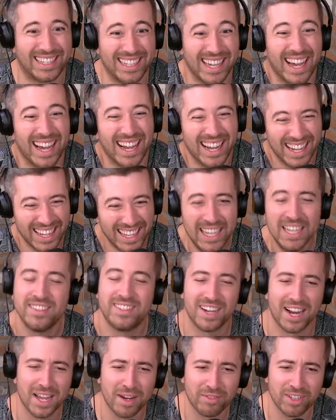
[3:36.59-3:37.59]
Yeah,
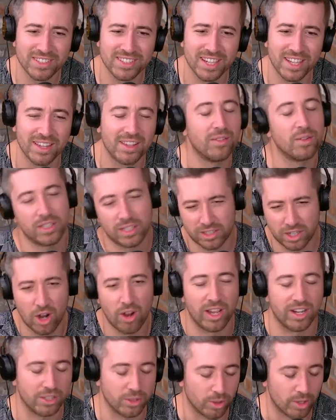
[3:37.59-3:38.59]
did I ever tell? Go
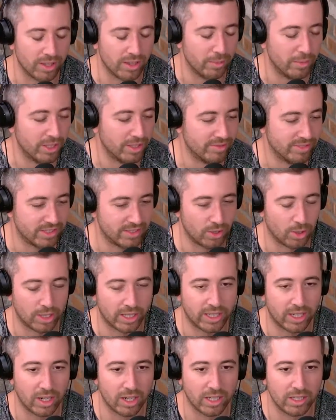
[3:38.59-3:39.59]
ahead. You were in the middle of the story. Go ahead.